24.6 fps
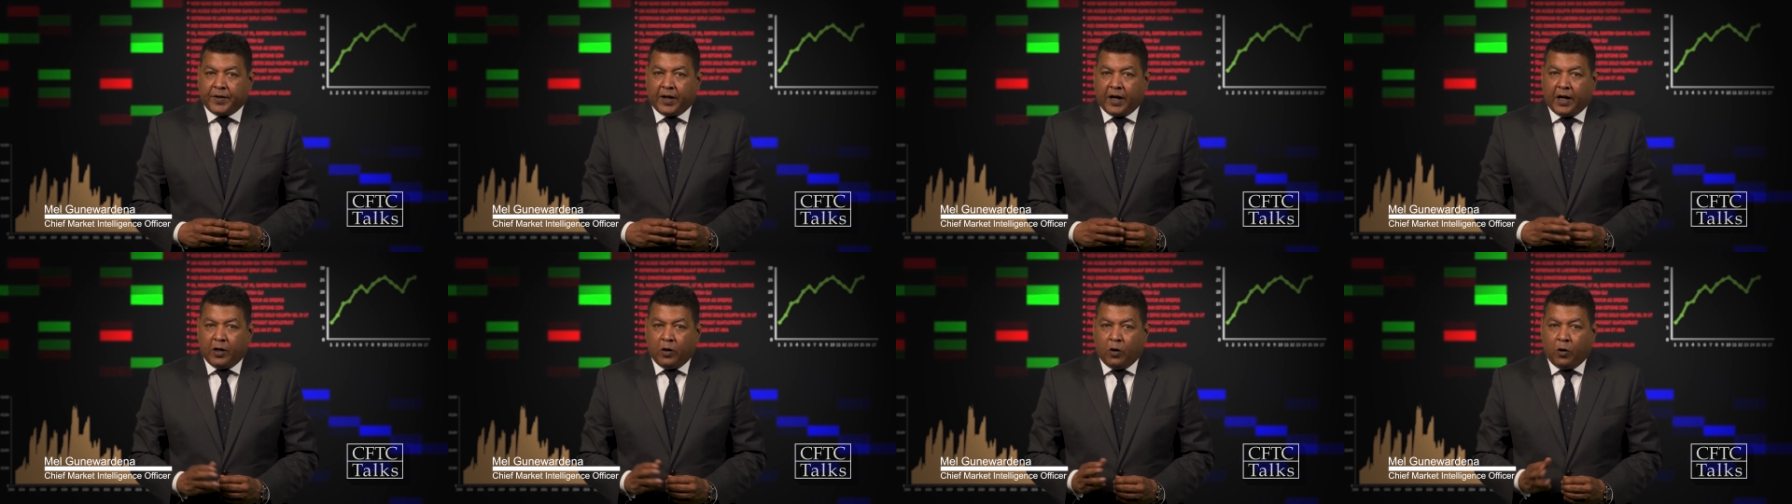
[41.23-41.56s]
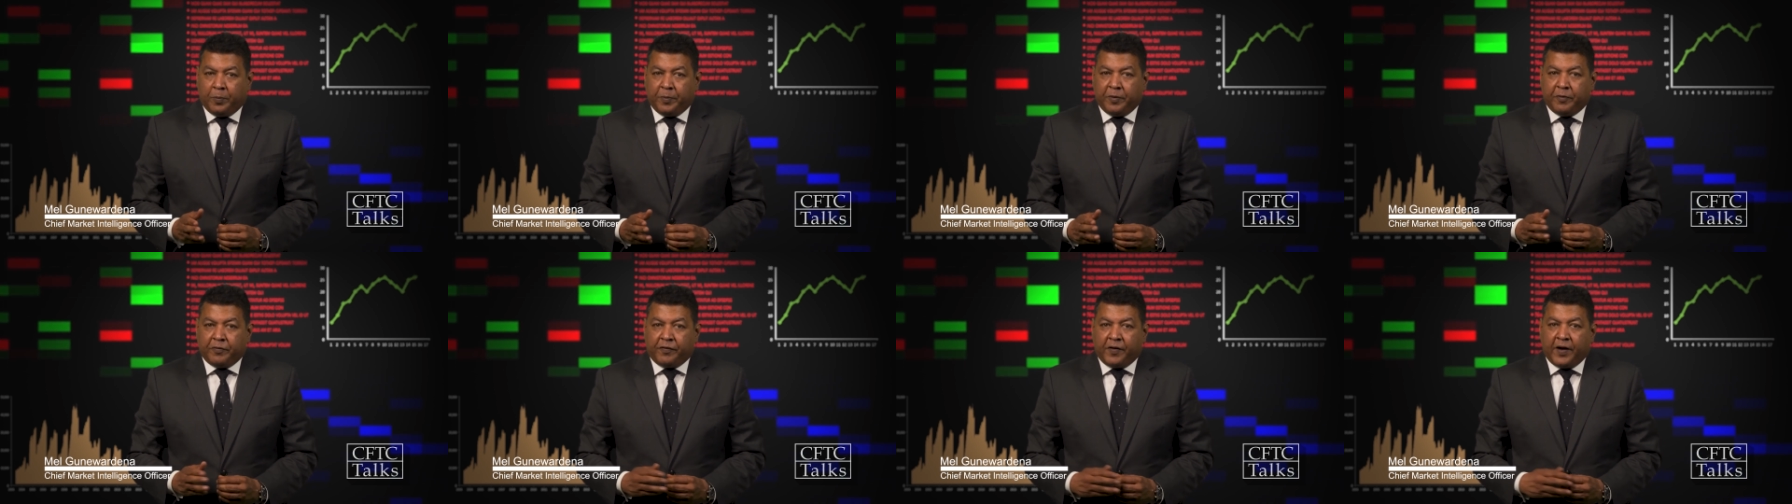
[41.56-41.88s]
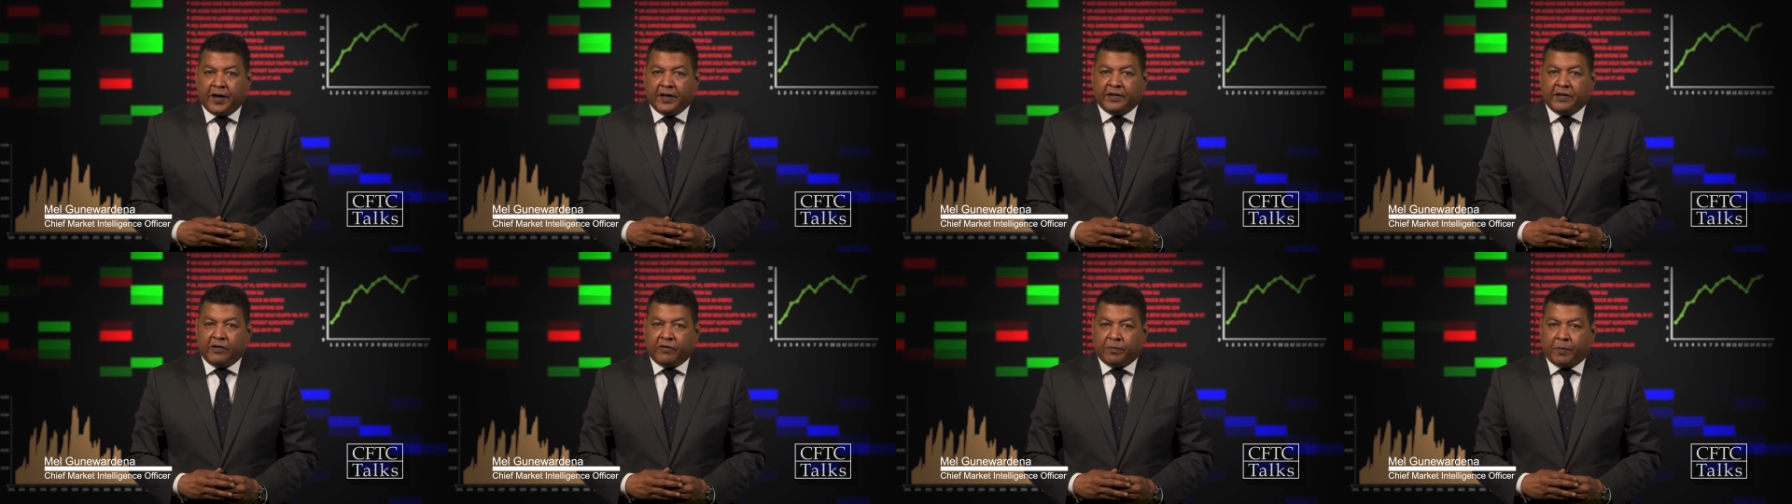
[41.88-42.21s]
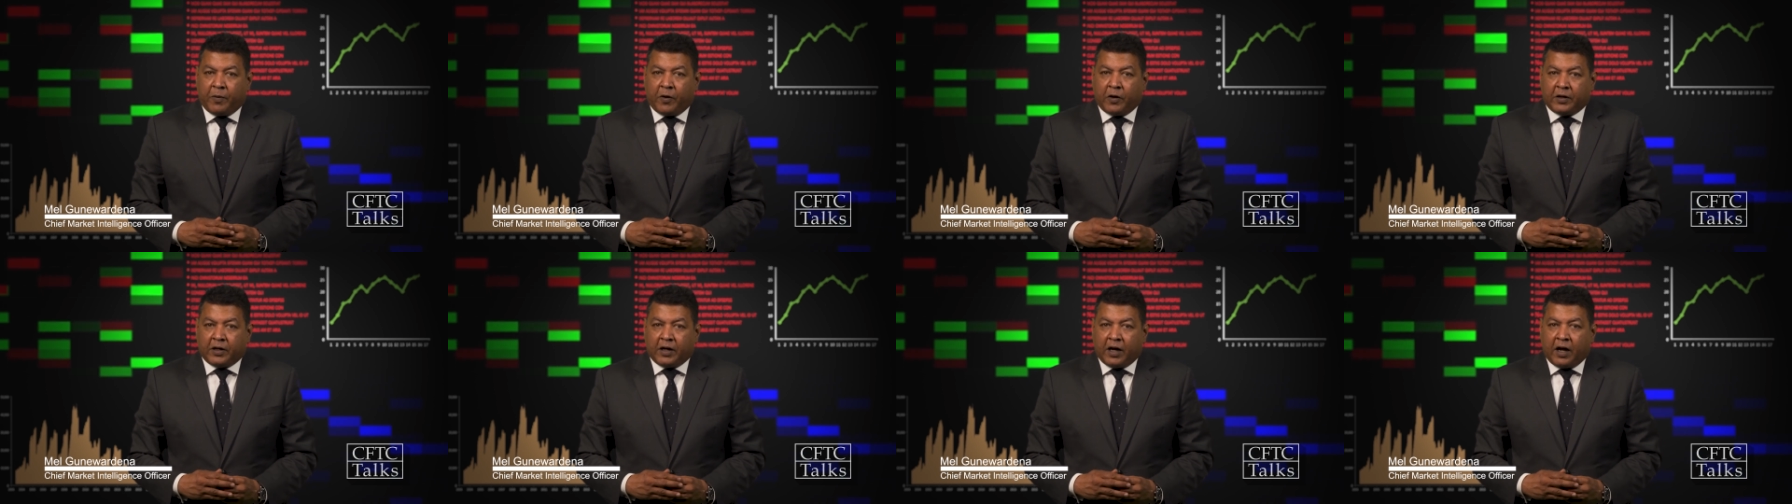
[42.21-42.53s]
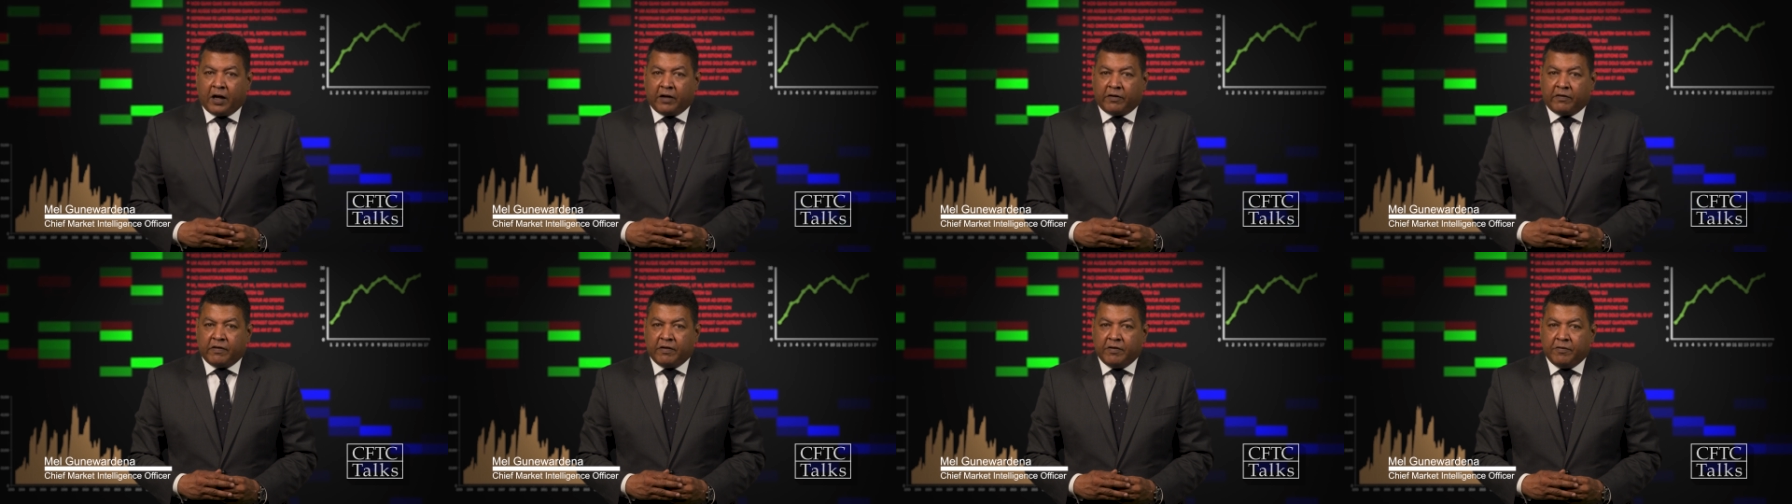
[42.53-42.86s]
I hope you find this
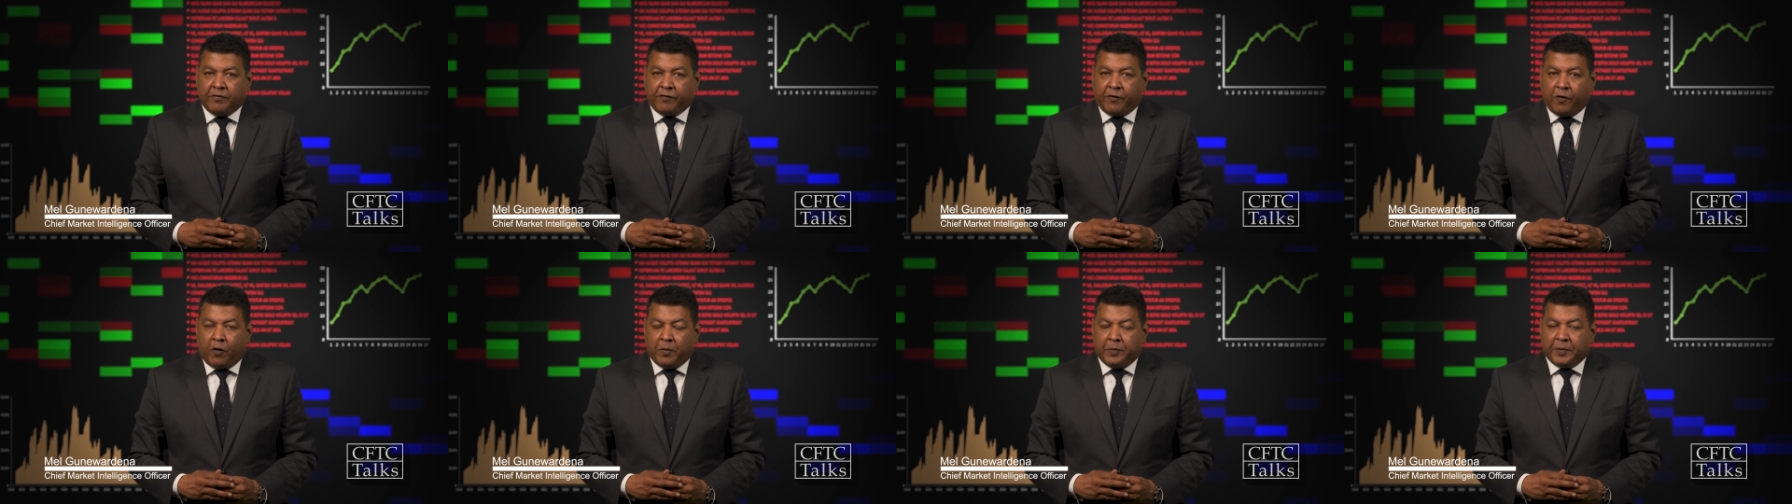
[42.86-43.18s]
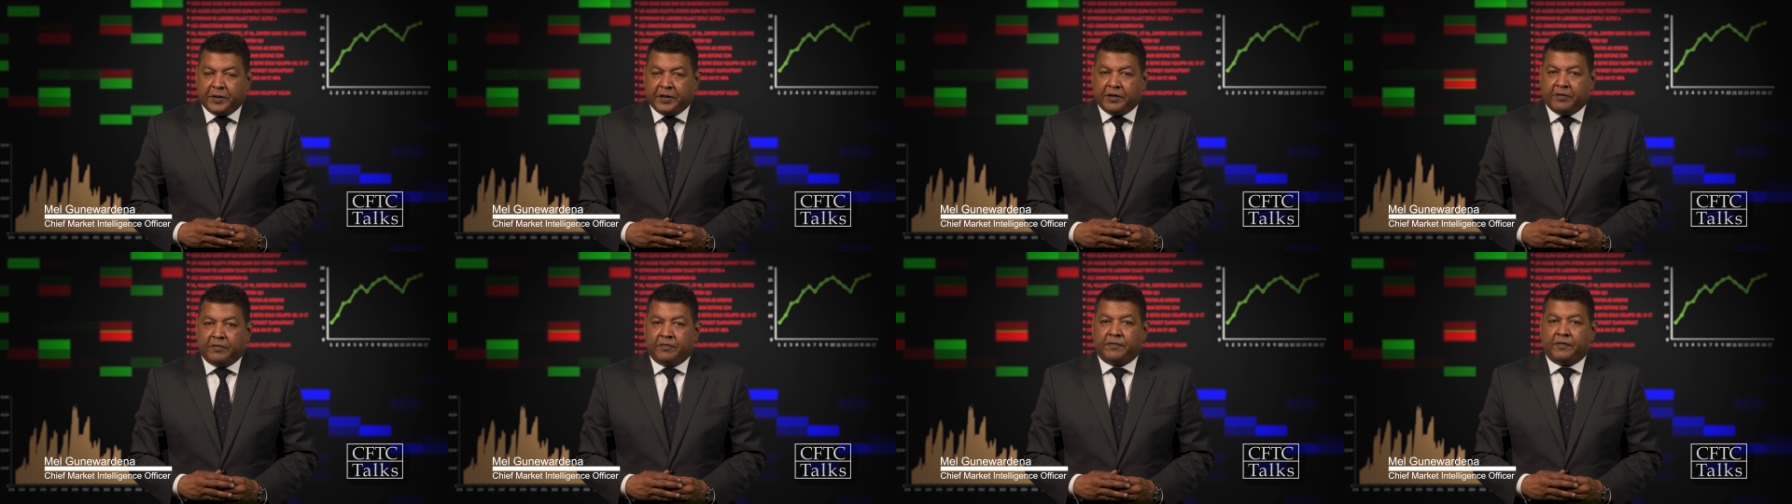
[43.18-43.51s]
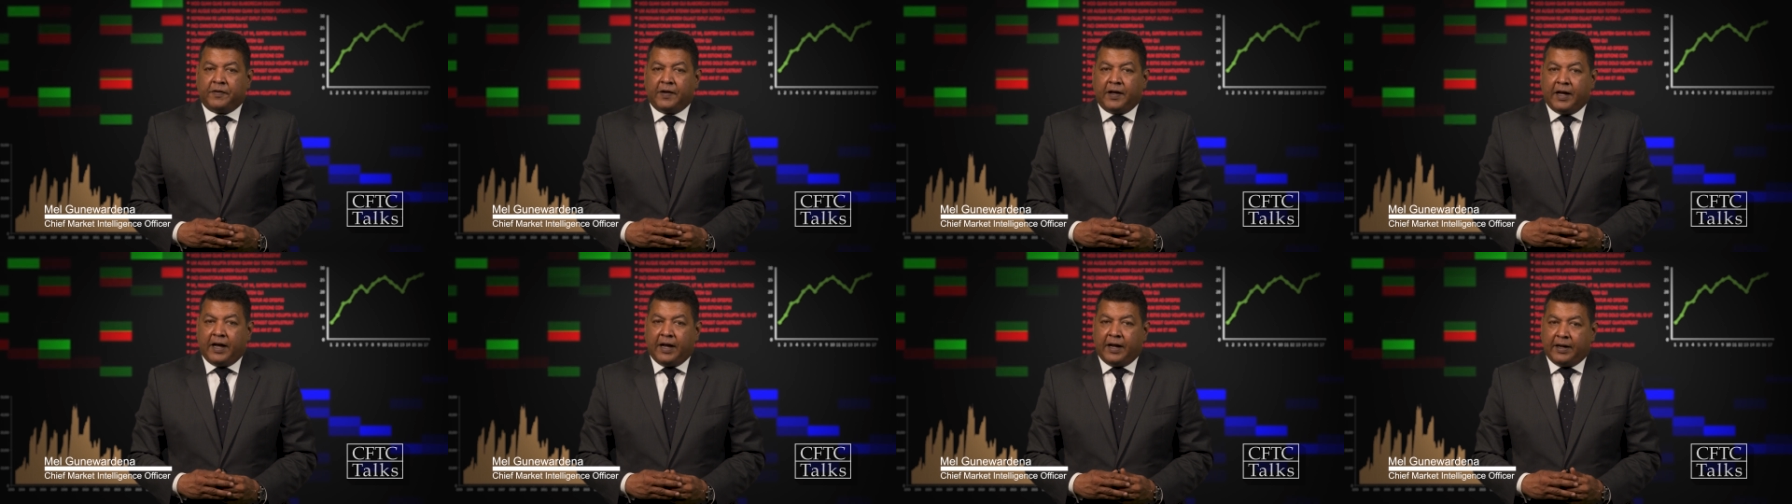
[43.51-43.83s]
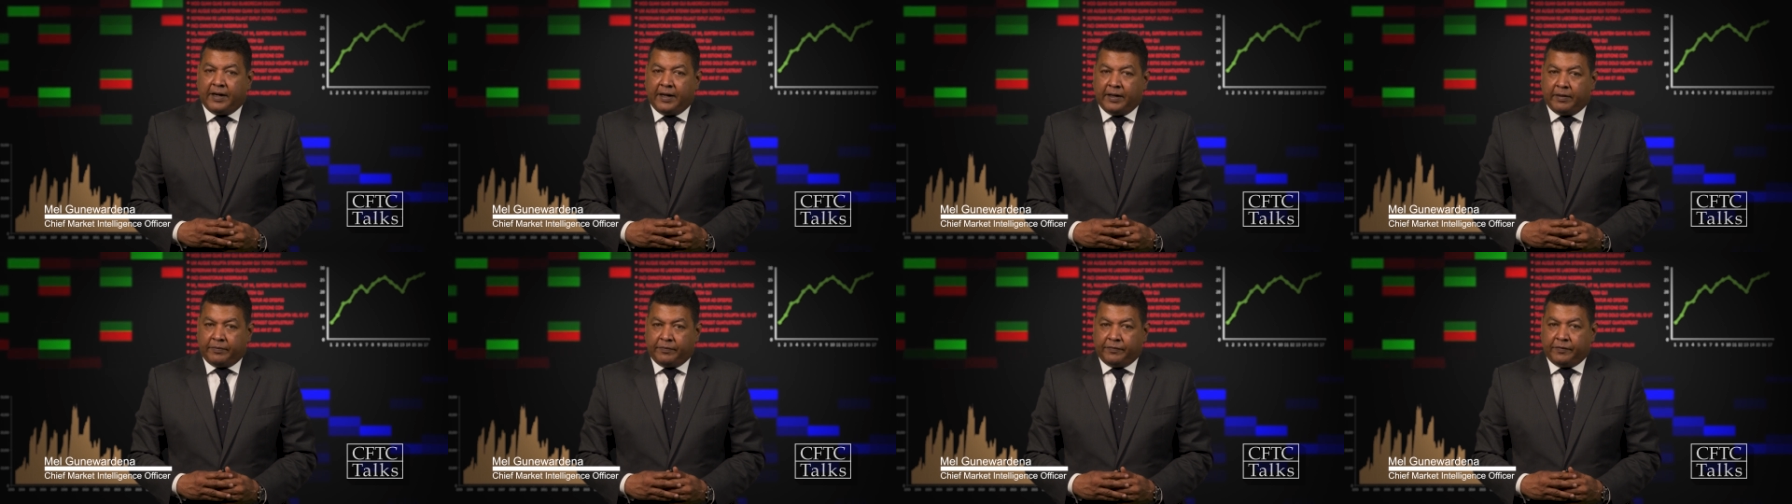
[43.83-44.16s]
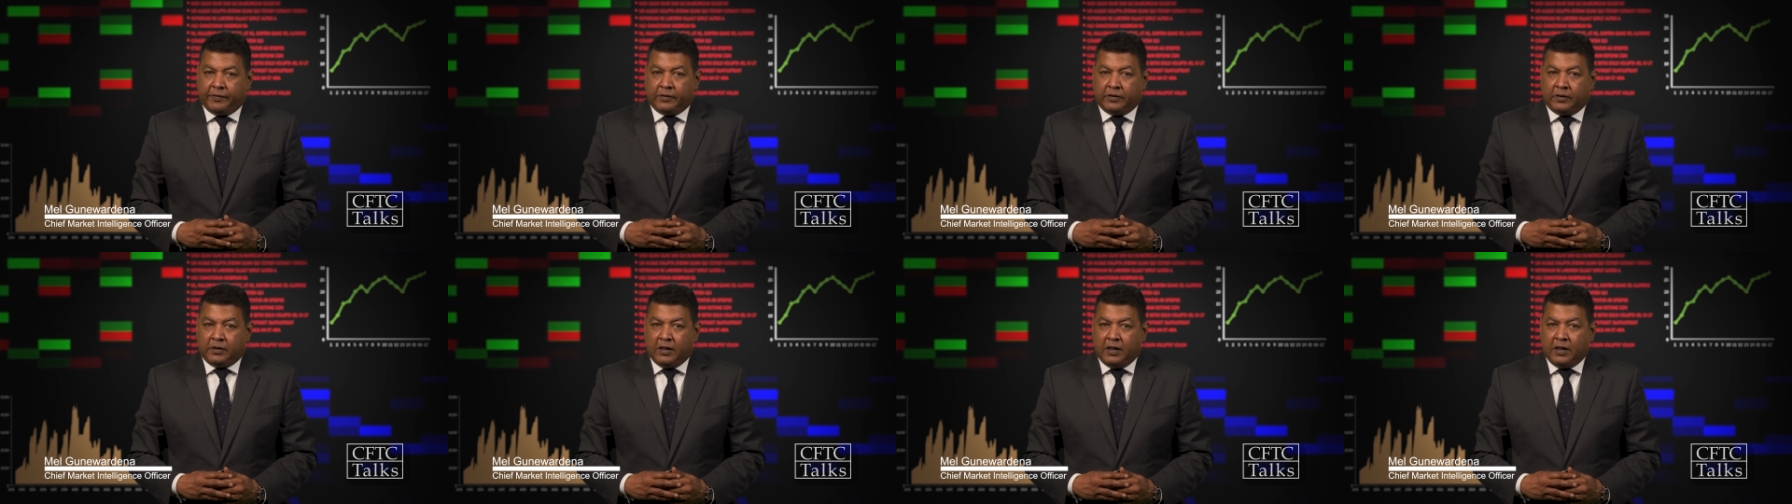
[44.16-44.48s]
podcast informative and
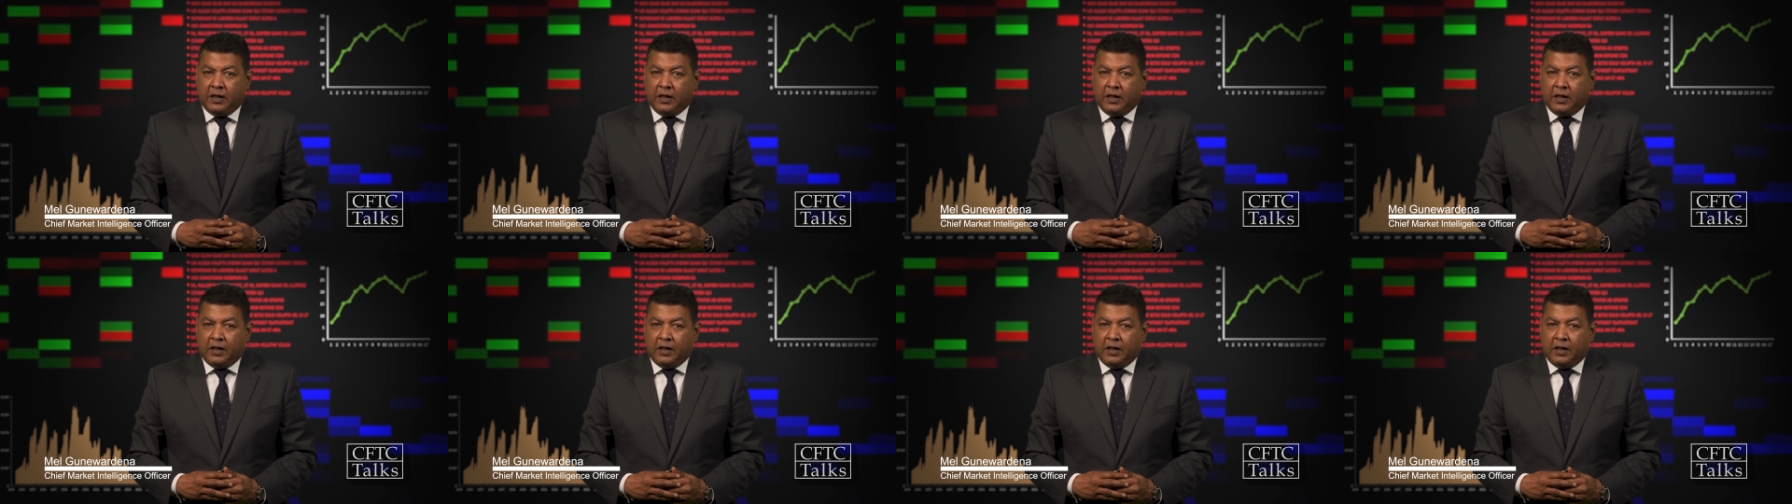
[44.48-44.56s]
helpful.